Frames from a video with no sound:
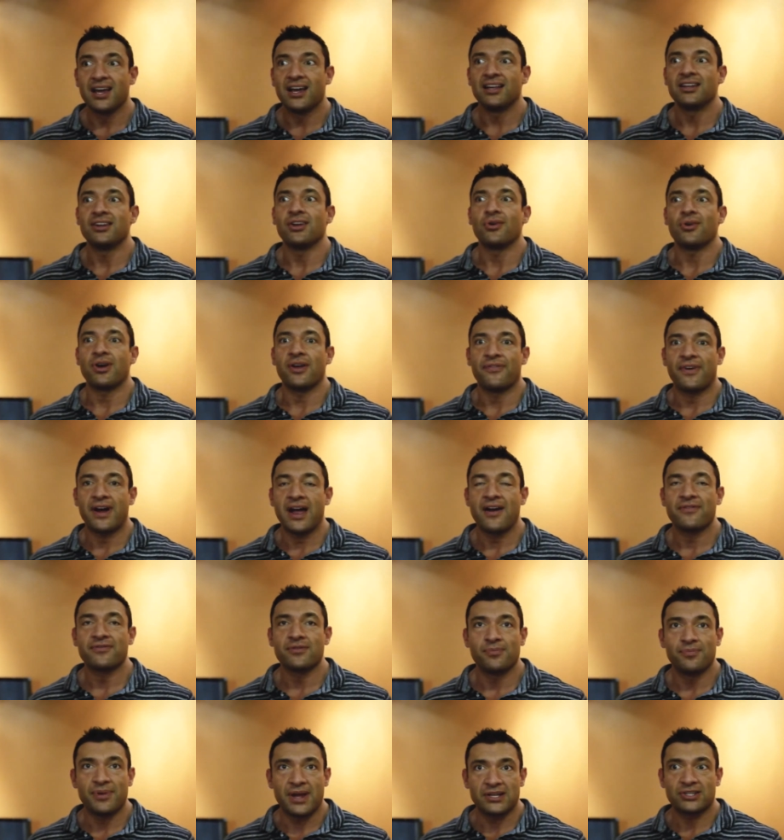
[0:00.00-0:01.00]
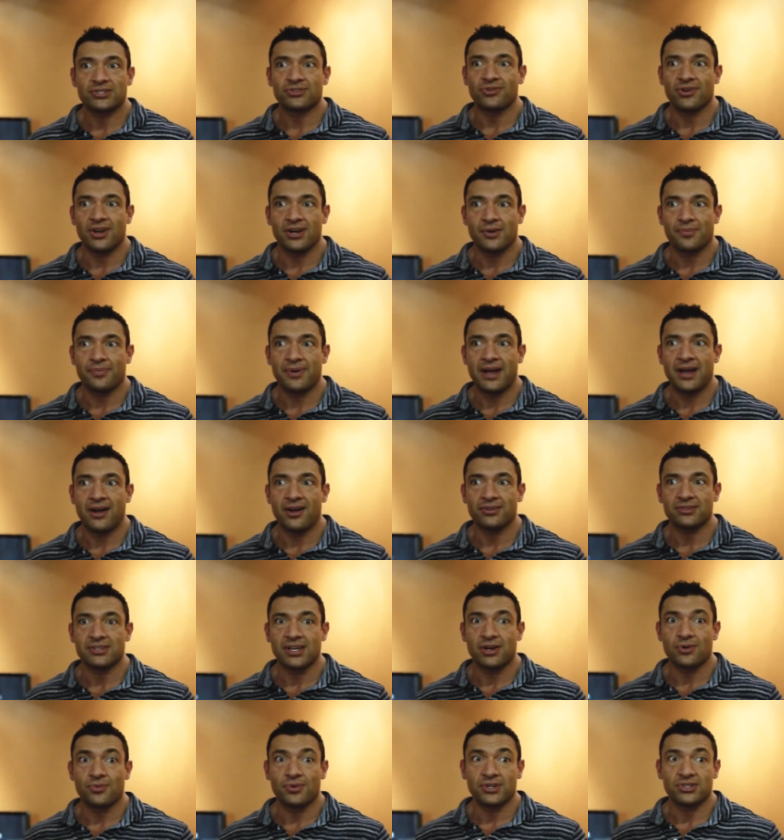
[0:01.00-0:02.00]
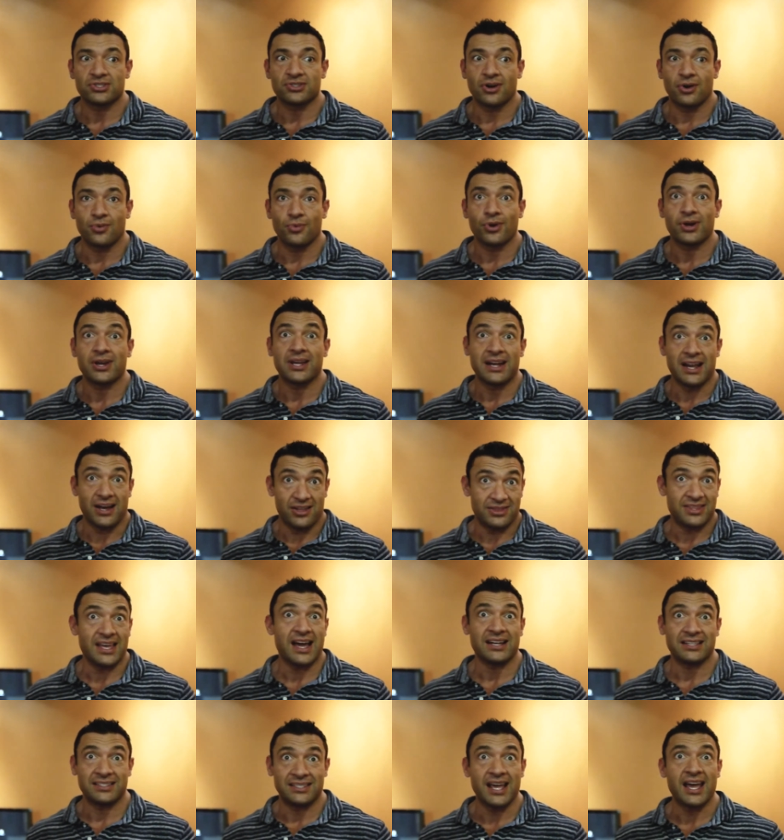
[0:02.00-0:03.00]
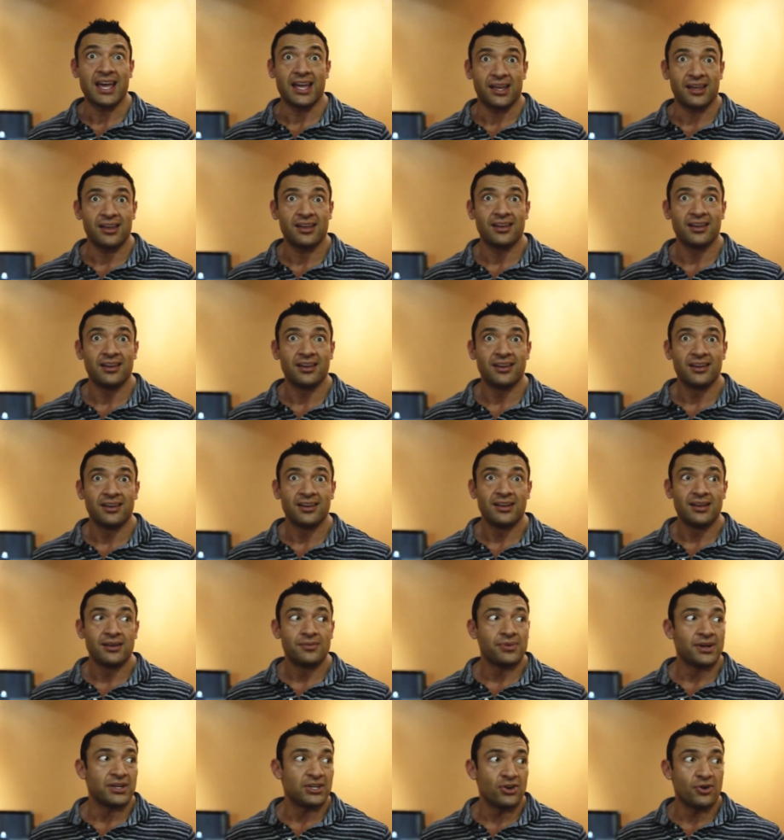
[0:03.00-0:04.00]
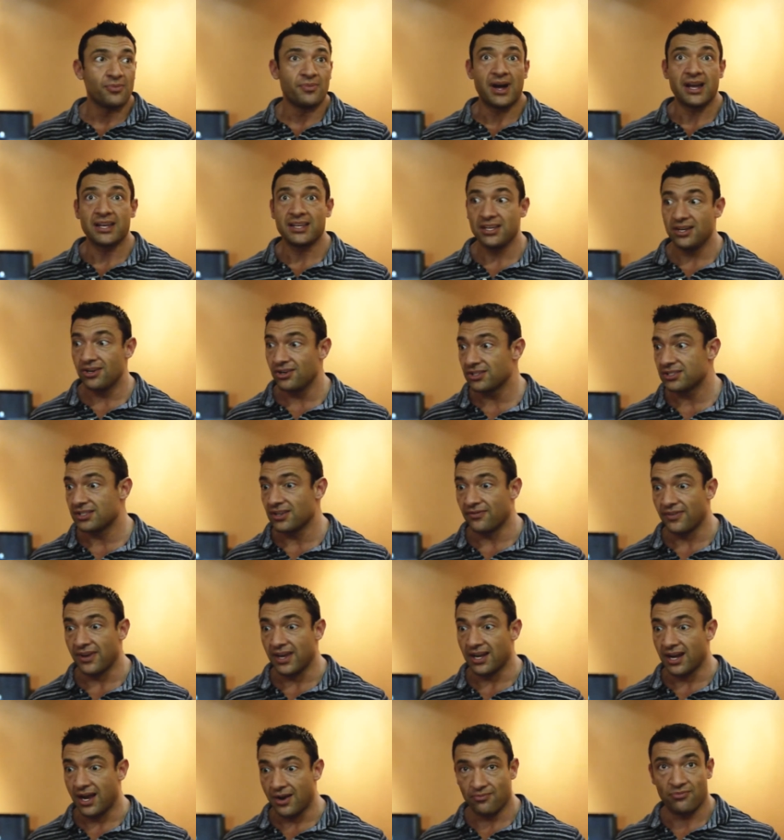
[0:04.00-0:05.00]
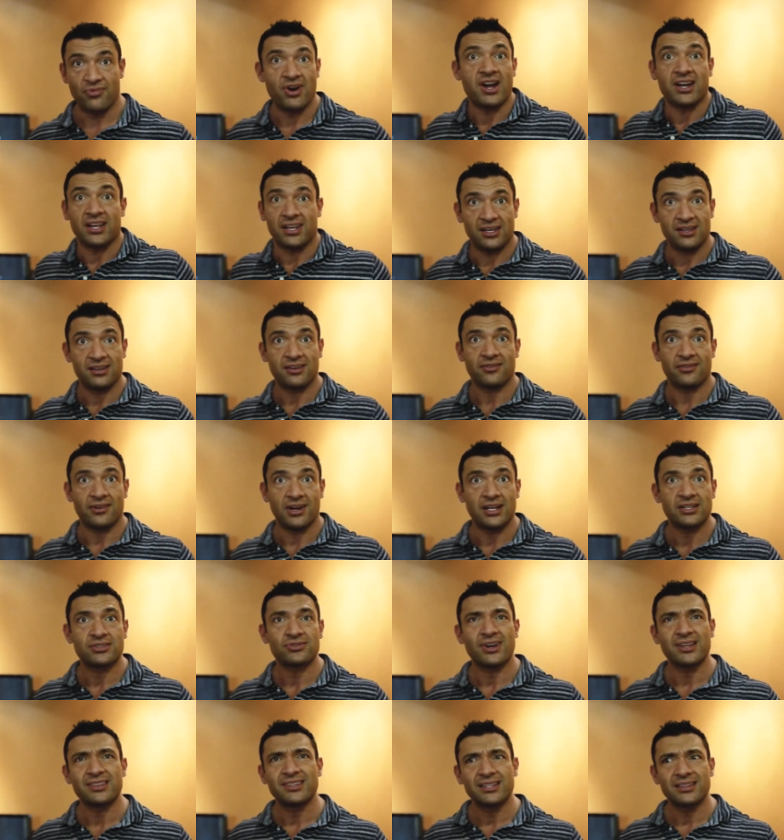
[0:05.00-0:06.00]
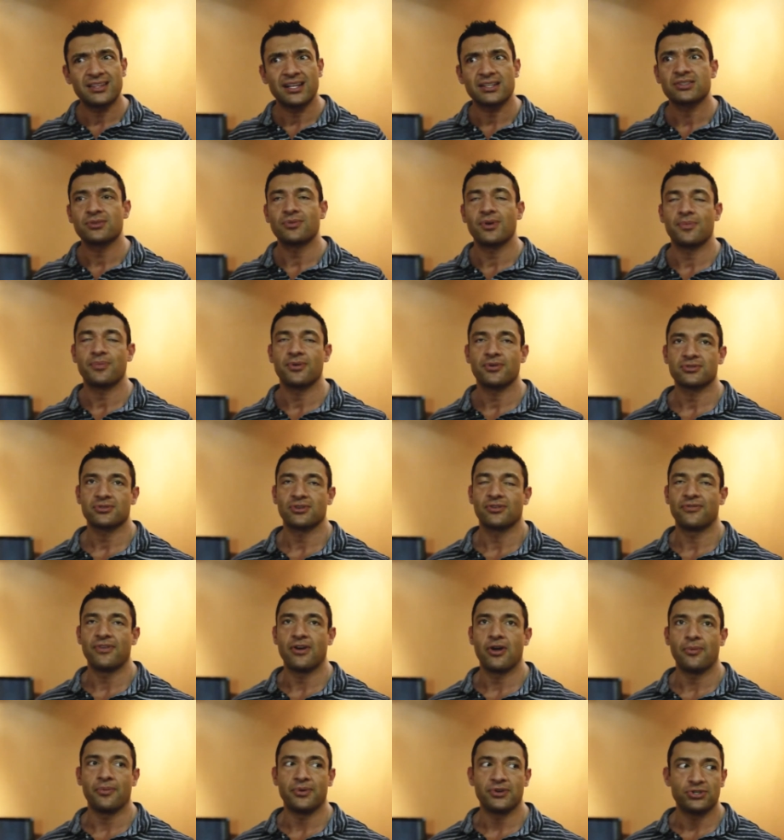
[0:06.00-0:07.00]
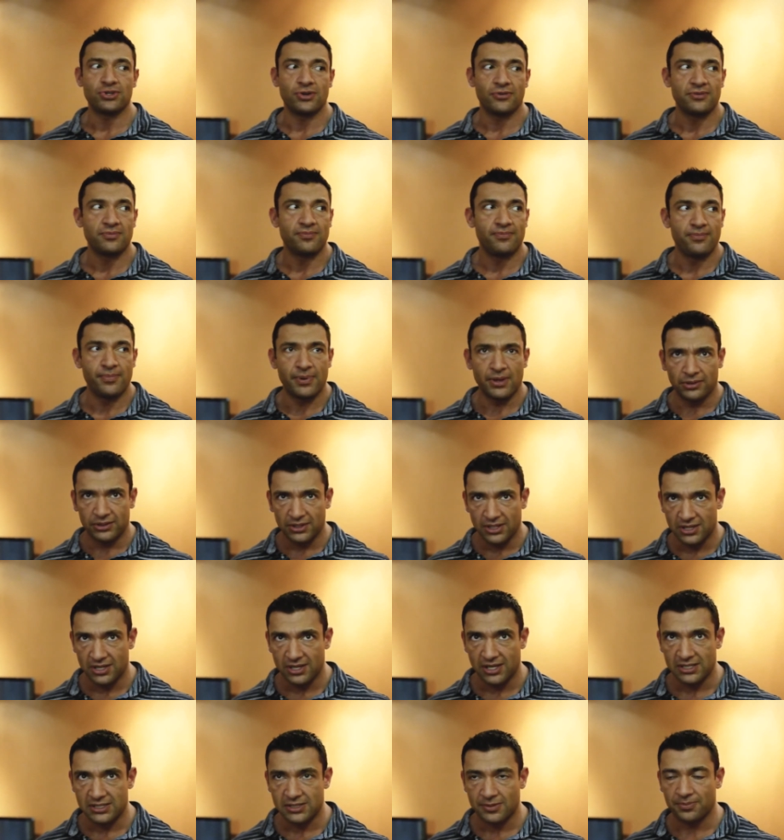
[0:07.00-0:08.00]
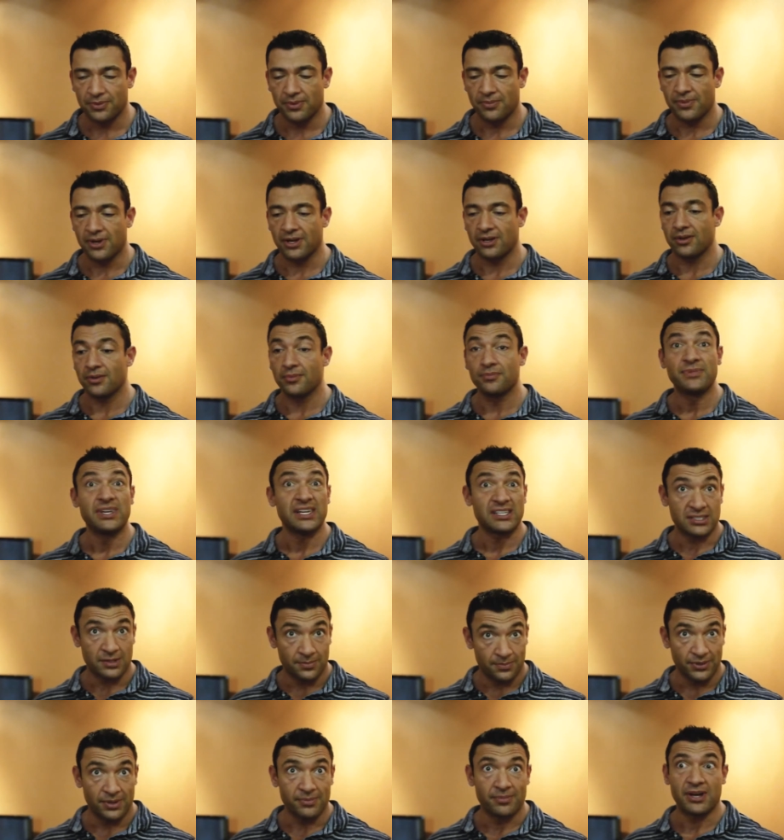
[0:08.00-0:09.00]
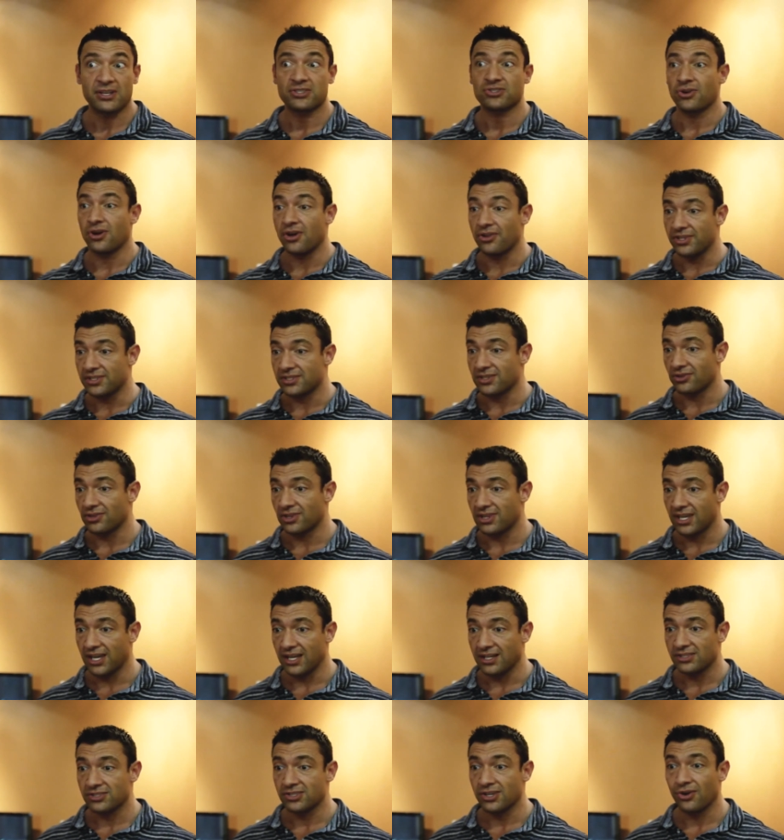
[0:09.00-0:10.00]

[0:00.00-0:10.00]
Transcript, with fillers: You know, if I have to bench 300 pounds, I don't want to start working out that day. But you know, my years of it, I'm ready, right? So I think that's the way personal development is. You're building the discipline muscle, all these other things.